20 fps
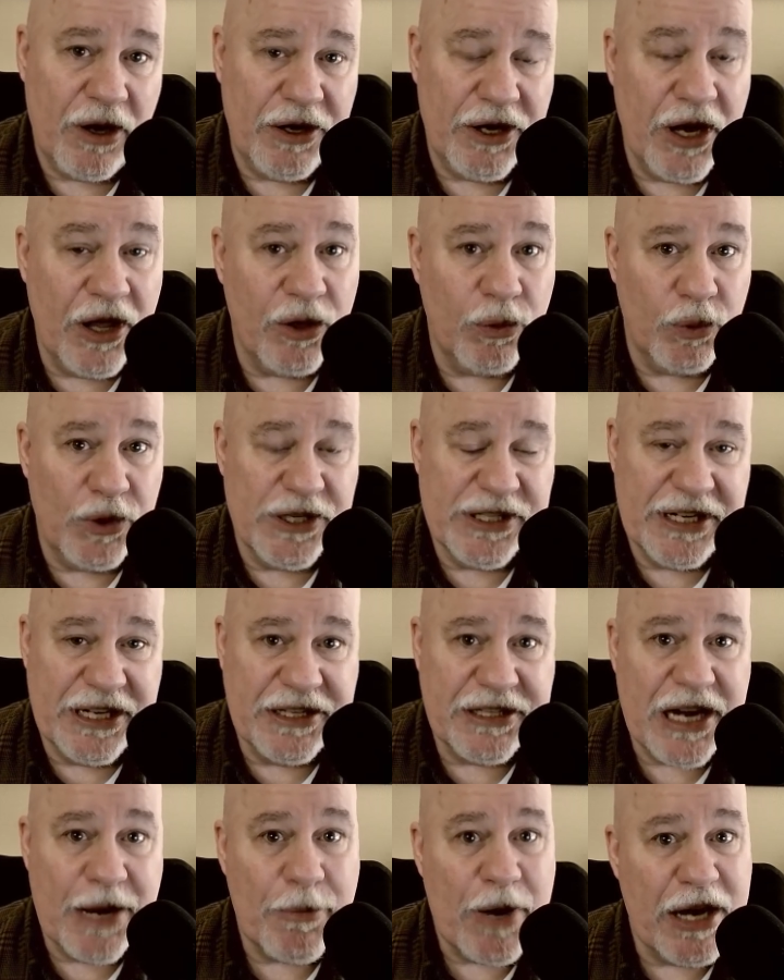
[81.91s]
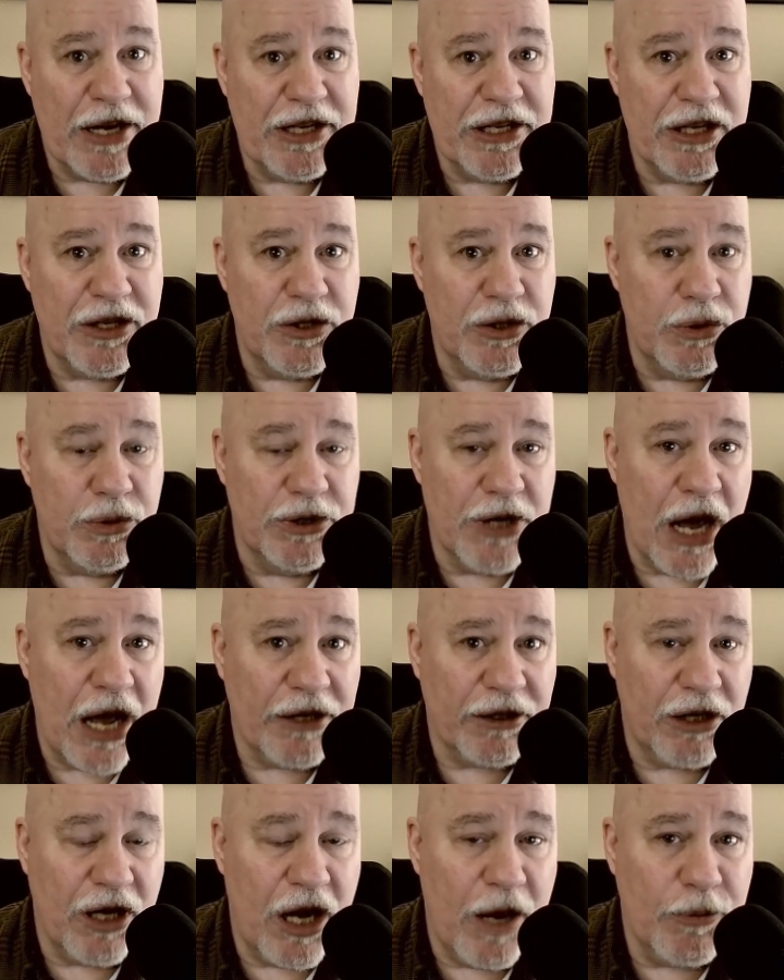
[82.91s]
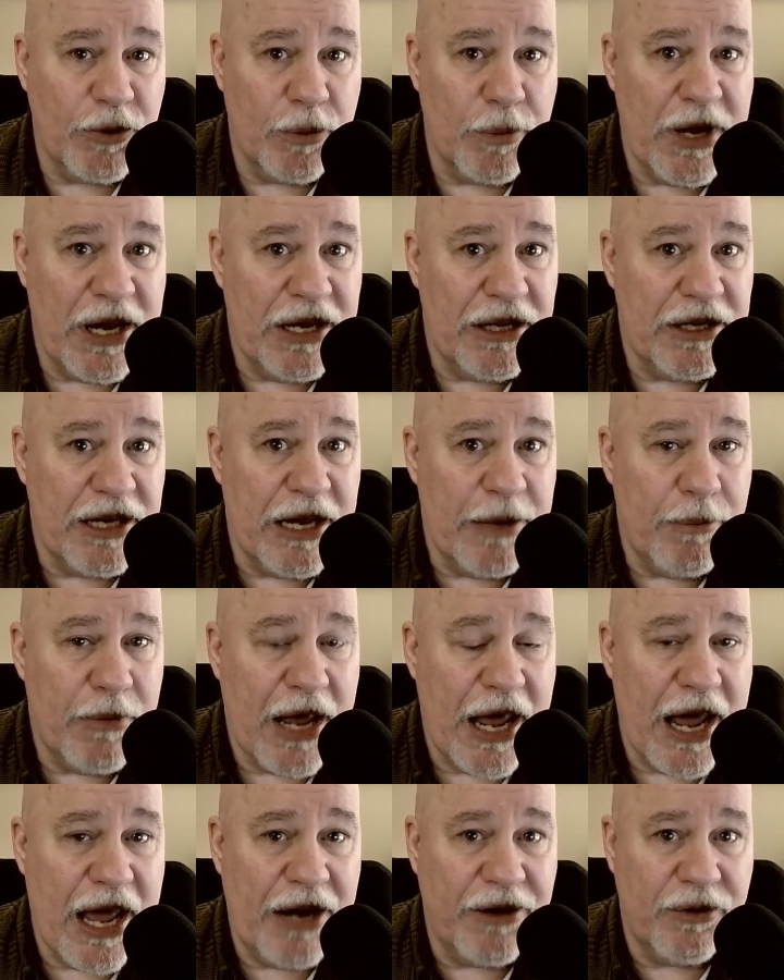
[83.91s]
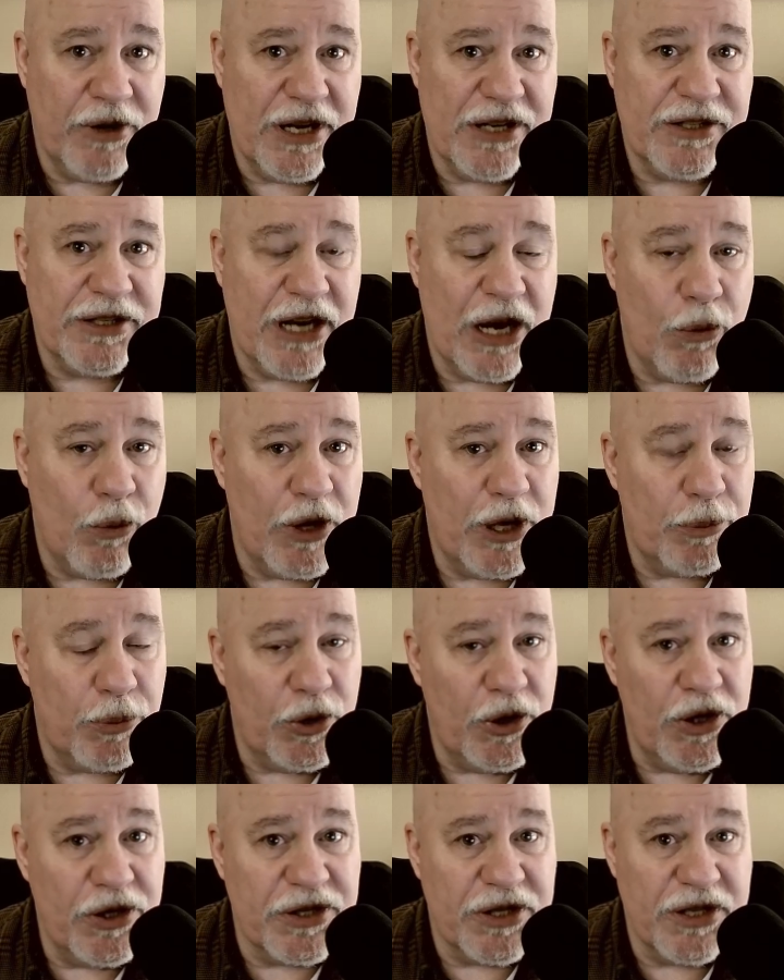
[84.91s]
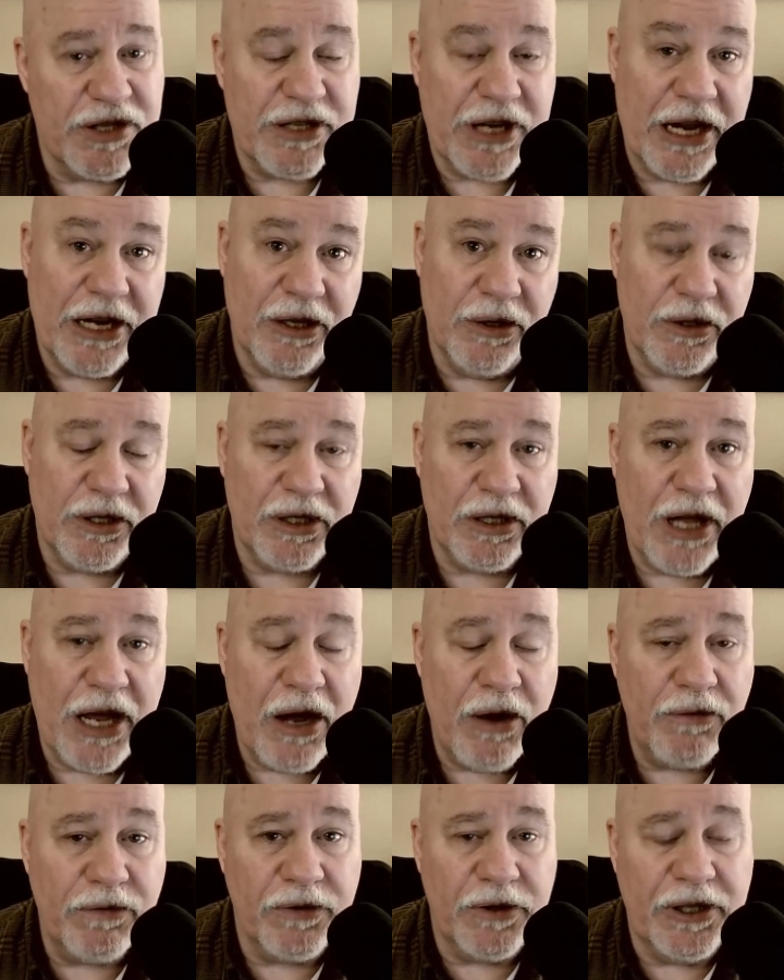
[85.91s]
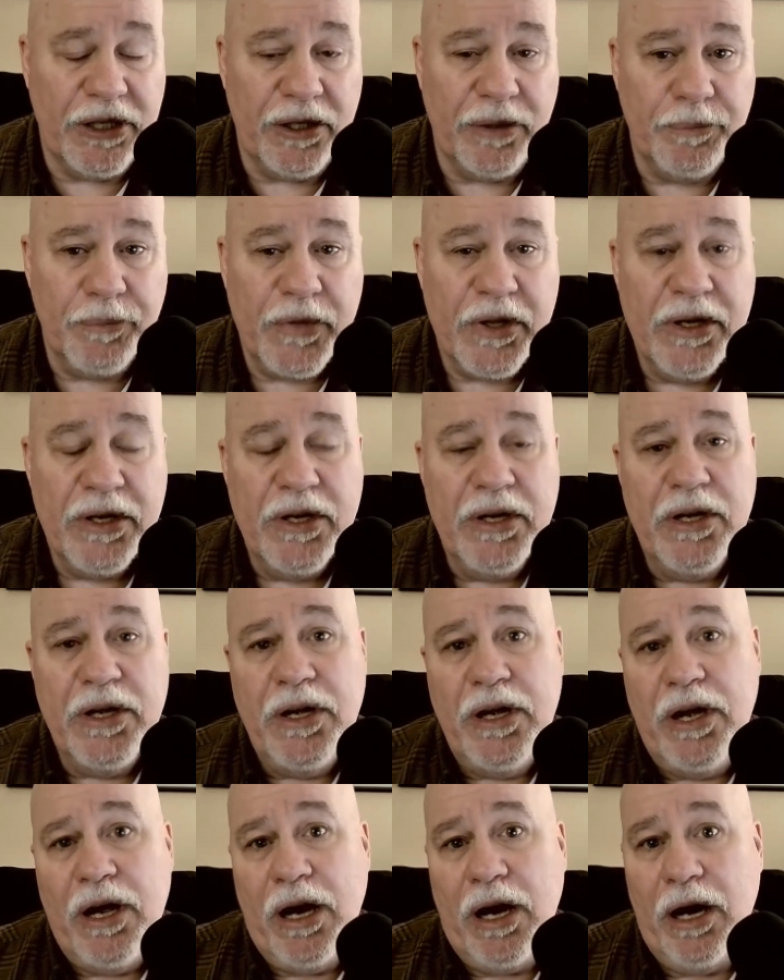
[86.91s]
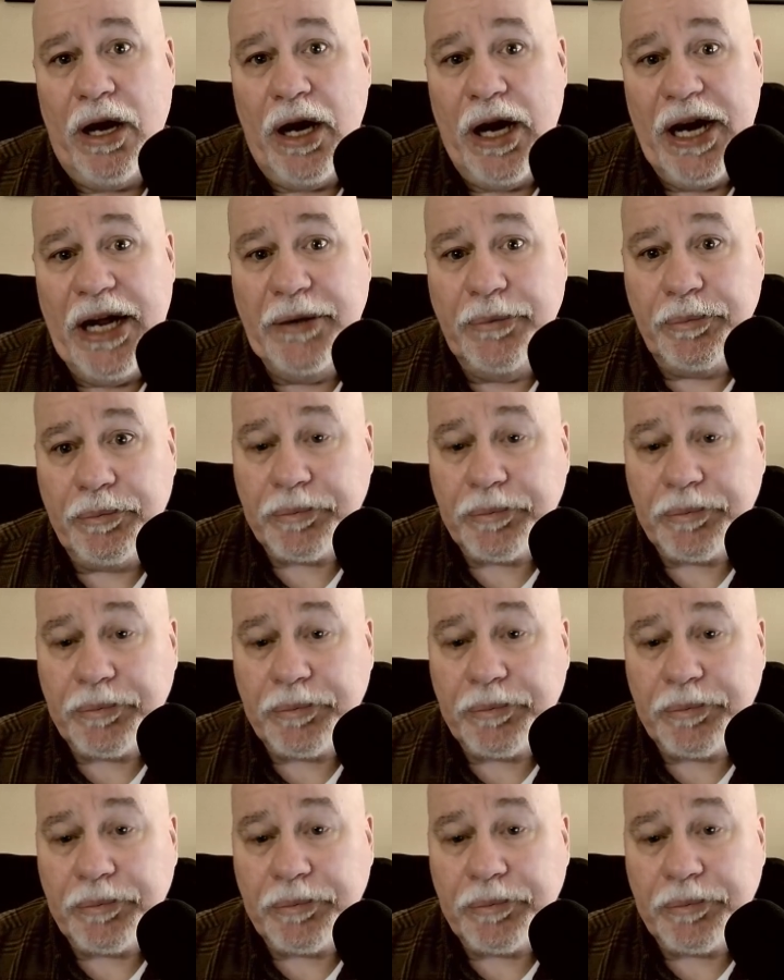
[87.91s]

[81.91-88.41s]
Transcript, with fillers: In other words, anytime I need a new .com domain name address that I want to purchase, I go to Cloudflare. All right.